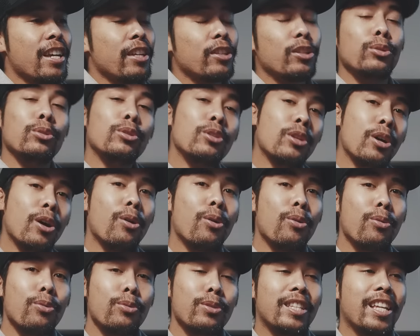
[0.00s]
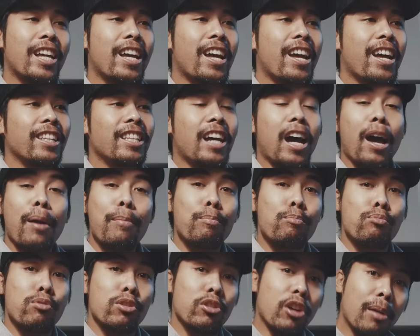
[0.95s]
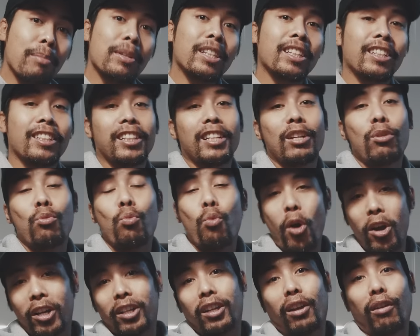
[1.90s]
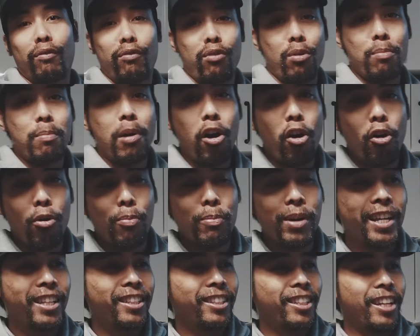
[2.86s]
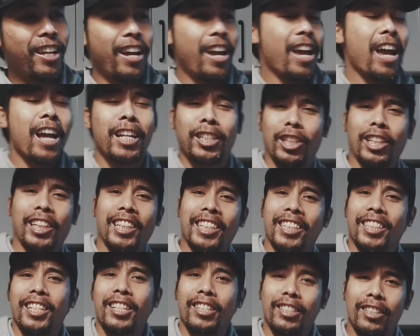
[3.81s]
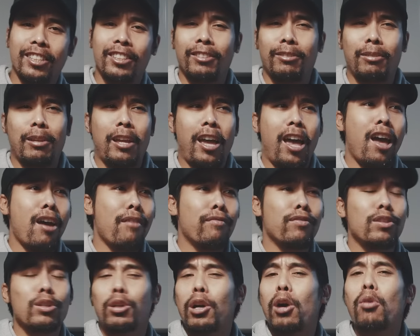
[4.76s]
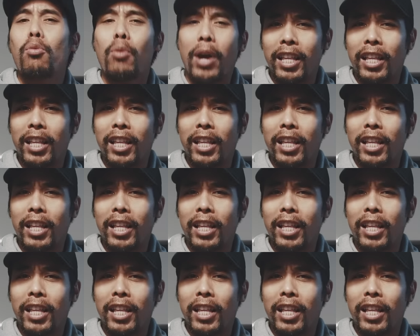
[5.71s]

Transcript: you know that I'm predominantly working from home and I actually didn't have to go